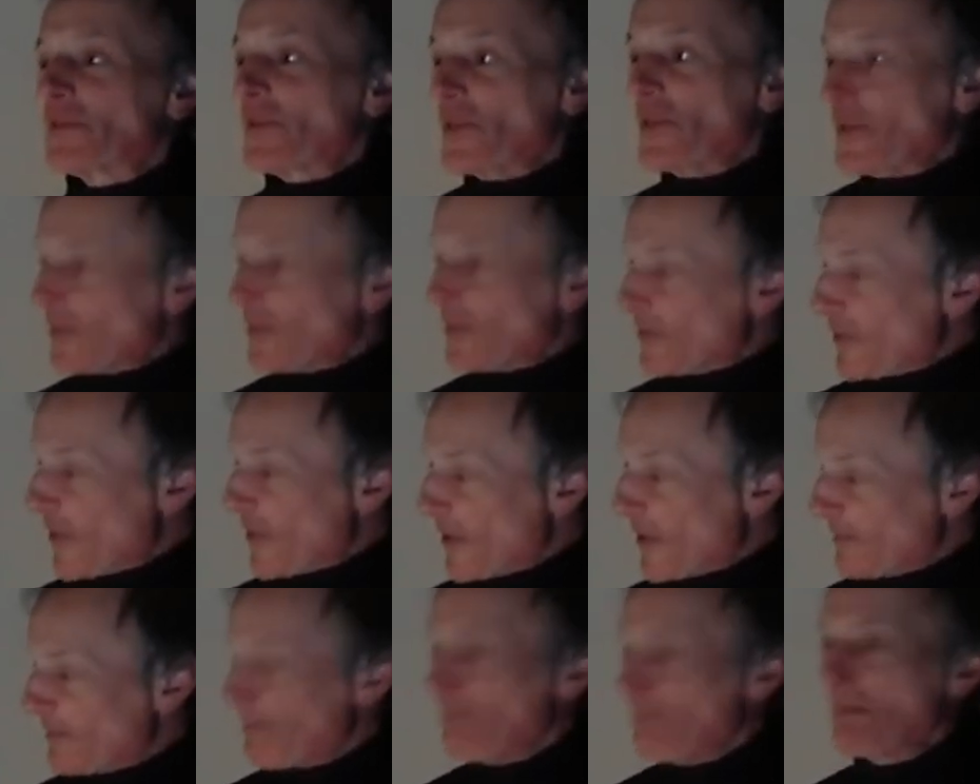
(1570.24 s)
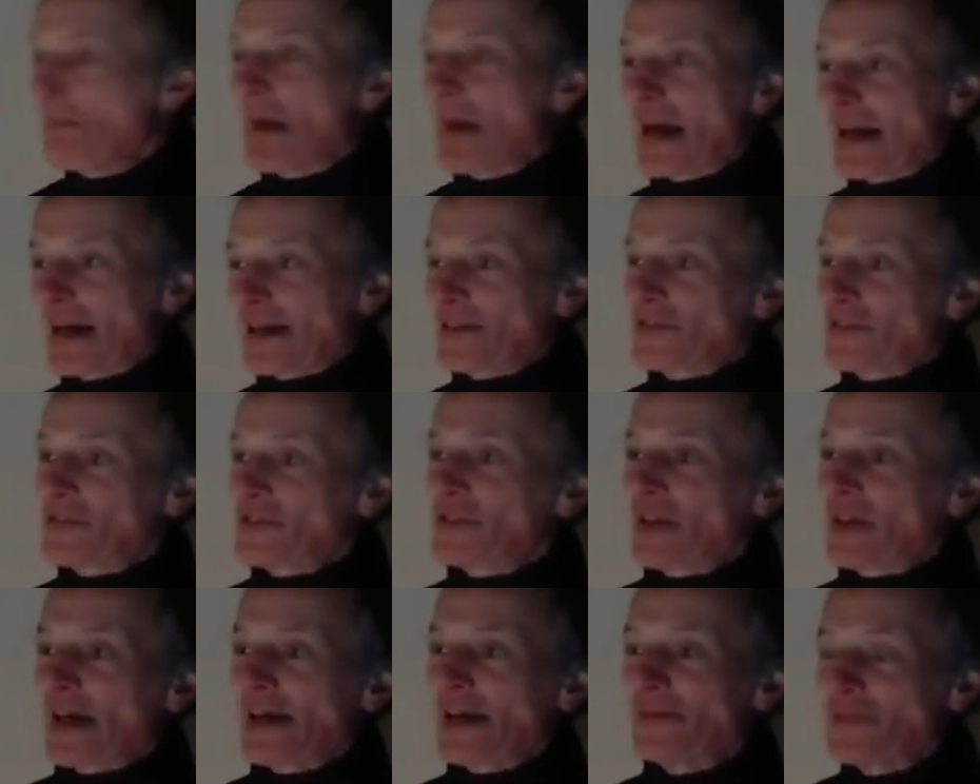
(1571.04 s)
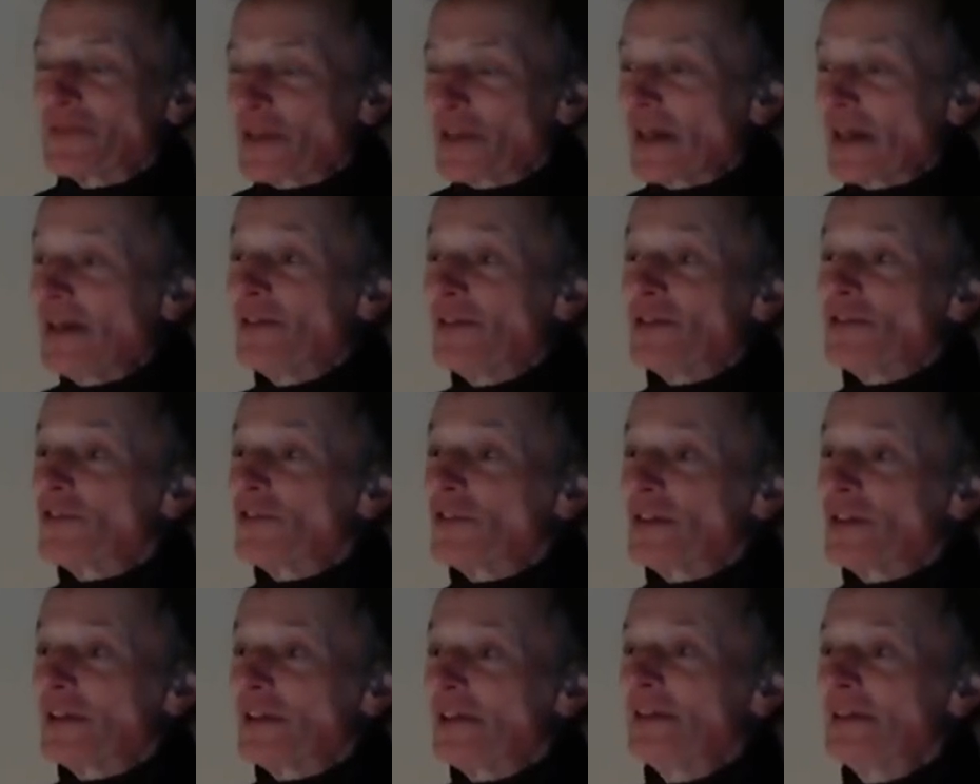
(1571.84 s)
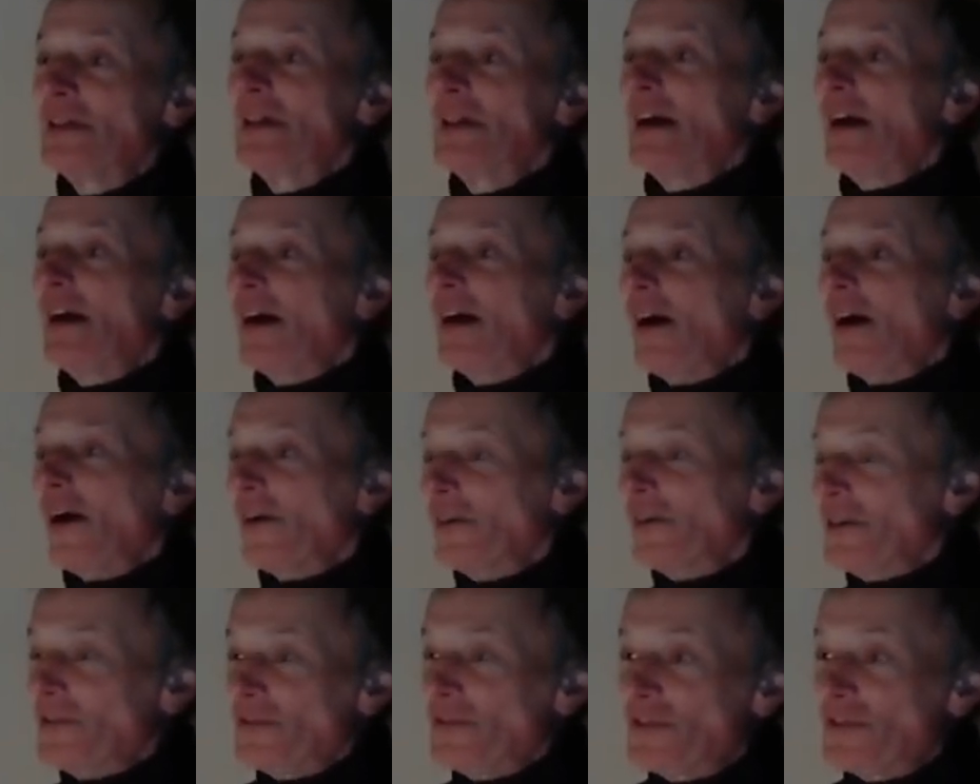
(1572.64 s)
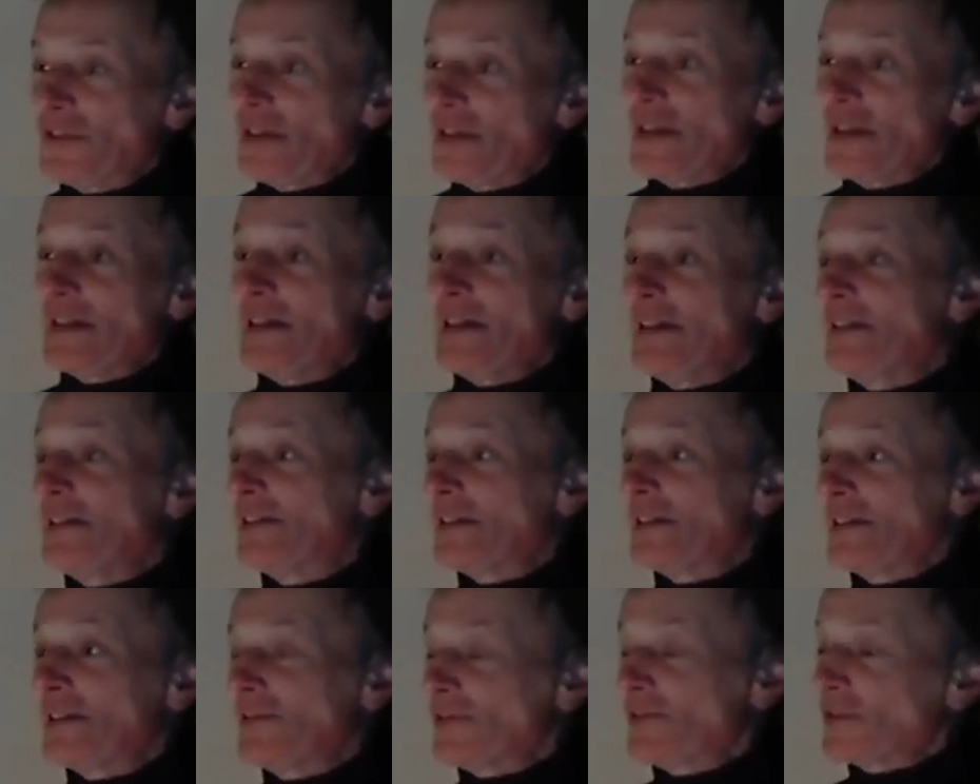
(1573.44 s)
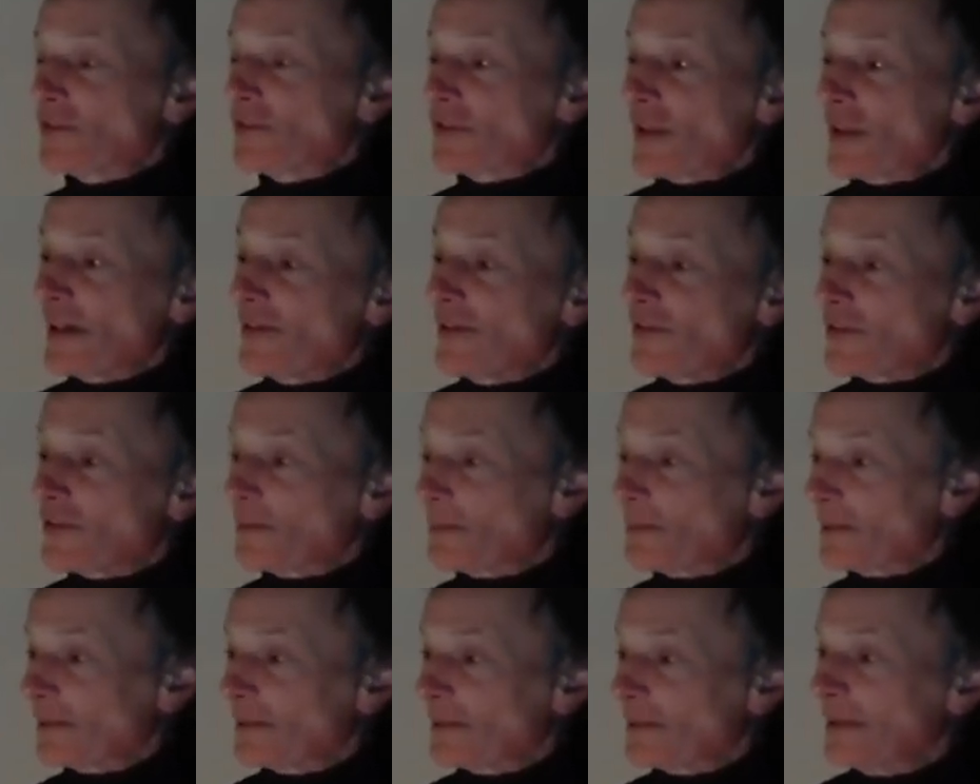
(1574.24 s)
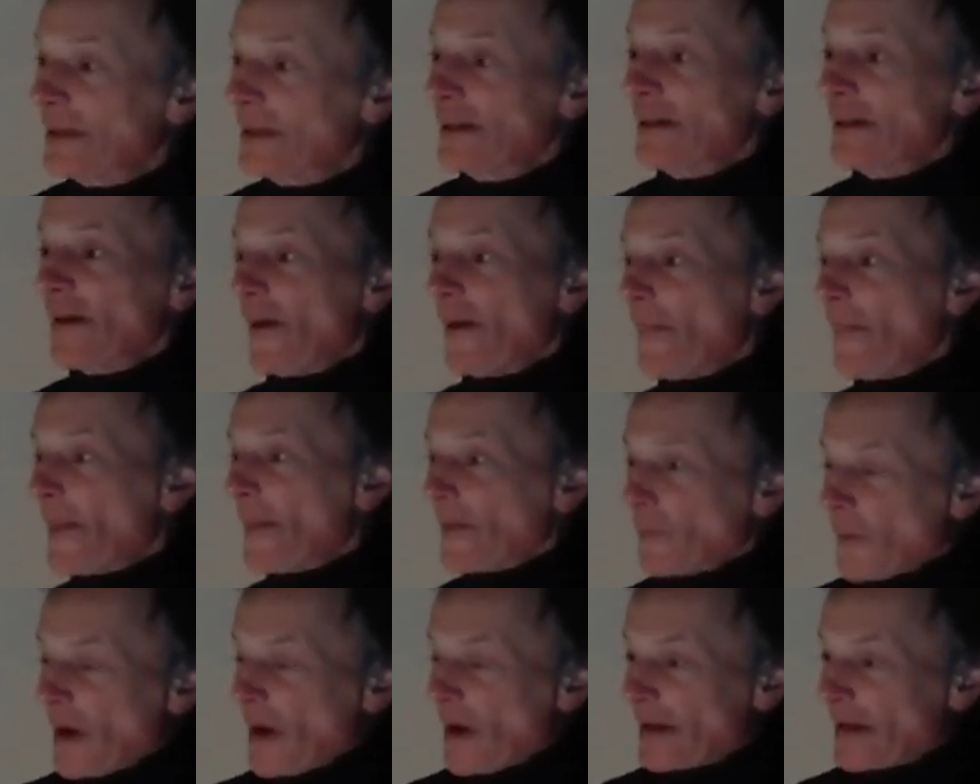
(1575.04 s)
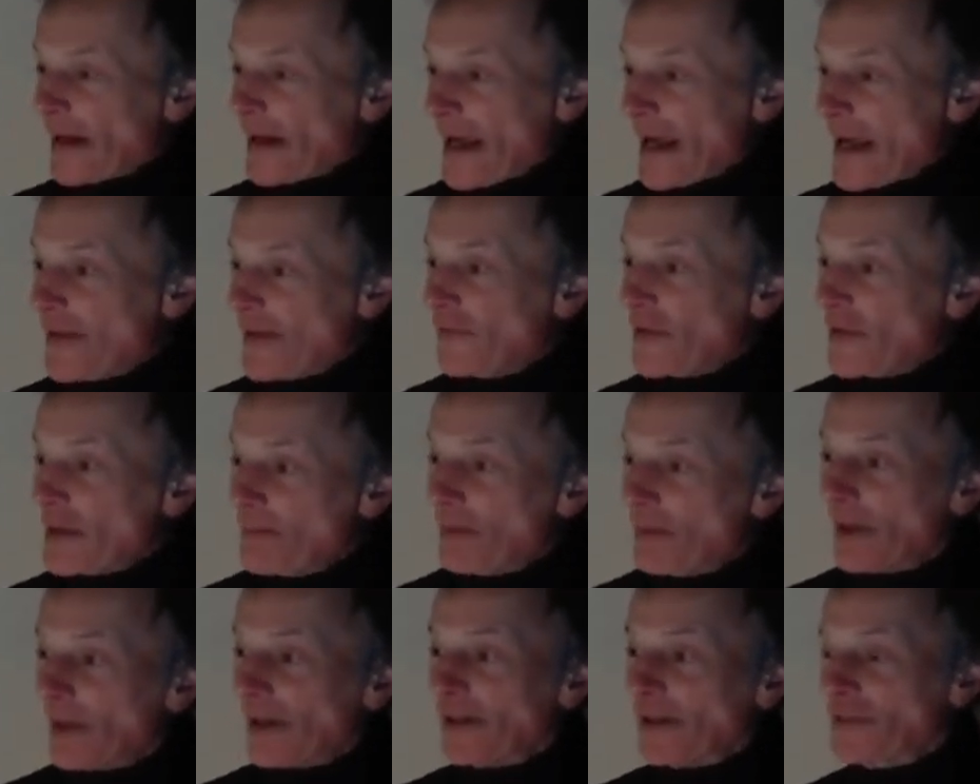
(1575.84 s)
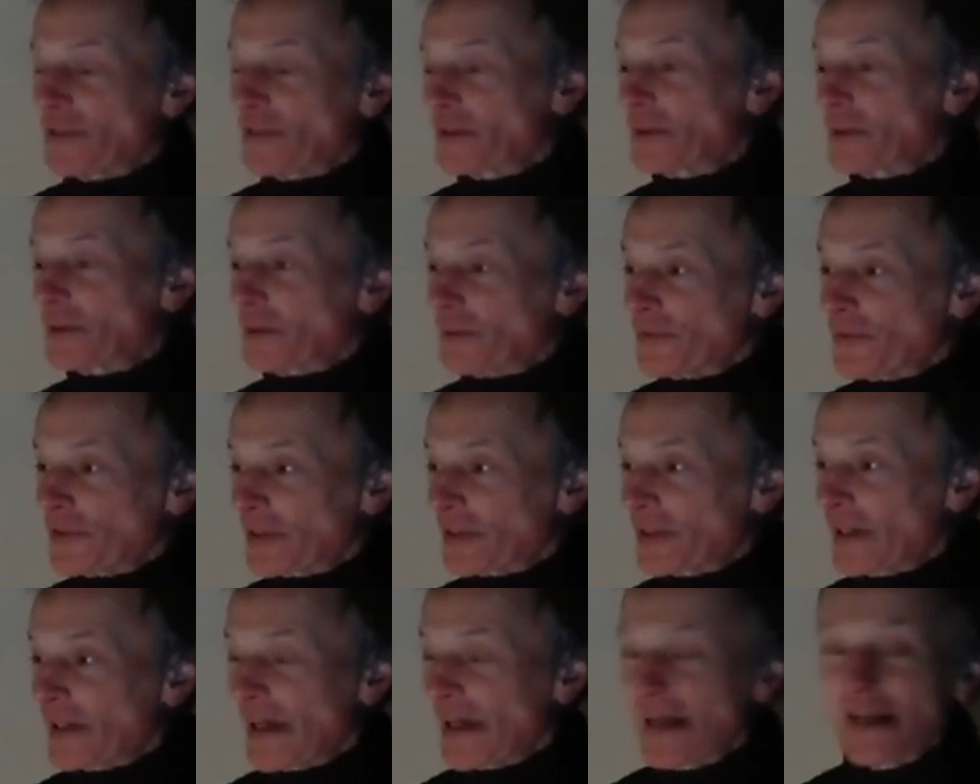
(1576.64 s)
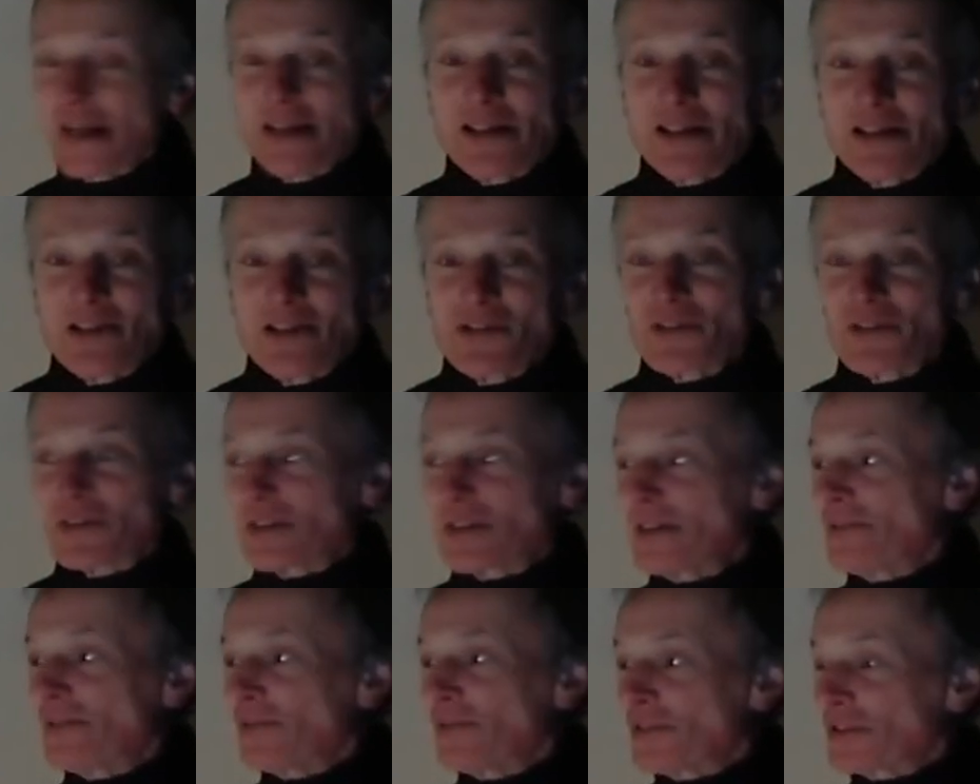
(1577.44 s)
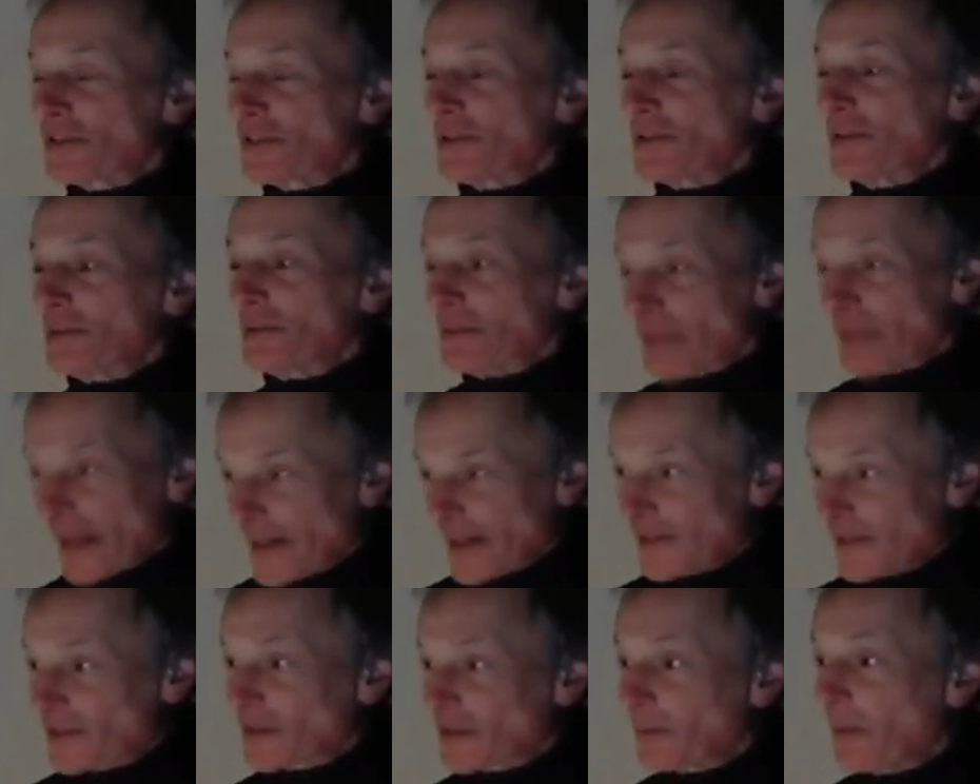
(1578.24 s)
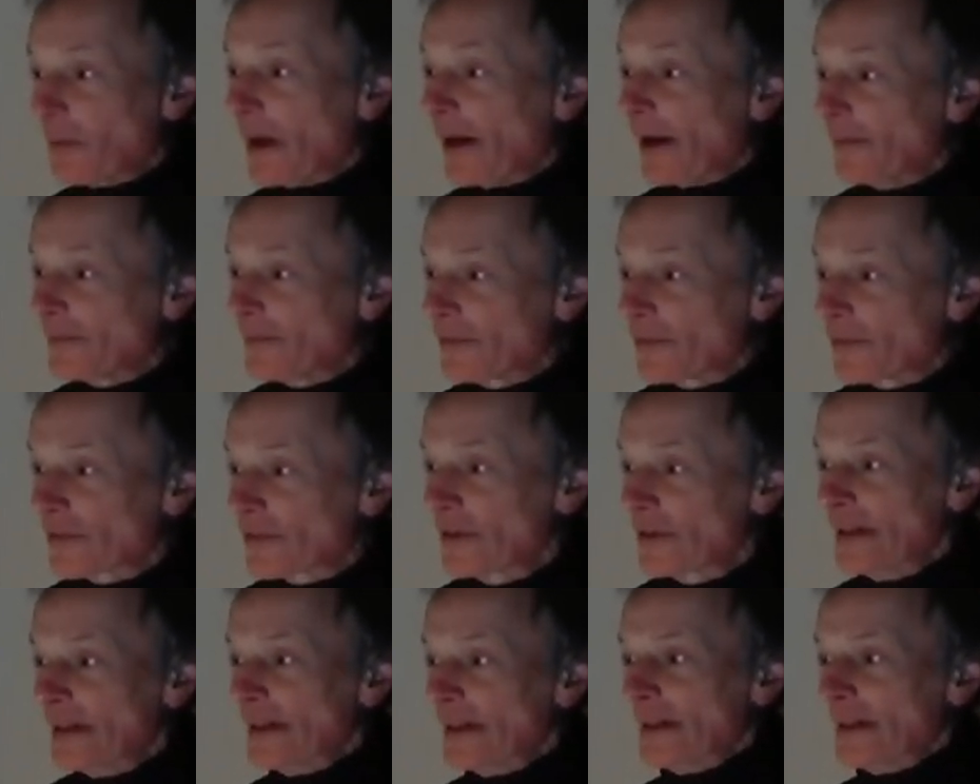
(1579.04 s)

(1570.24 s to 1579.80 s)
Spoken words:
that mass and energy are indeed interchangeable, and that when a heavy particle decays into lighter ones,